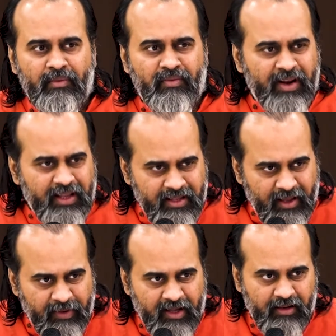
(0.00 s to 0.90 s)
very
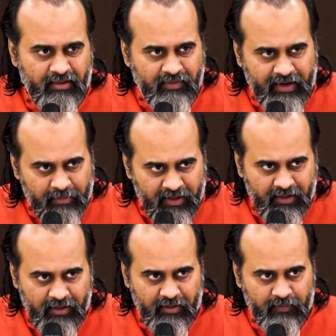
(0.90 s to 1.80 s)
chemical, very
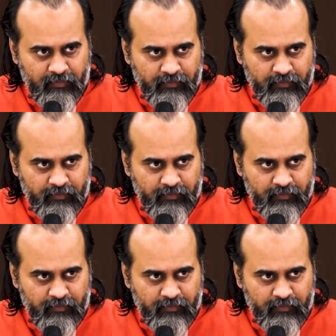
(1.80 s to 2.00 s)
material.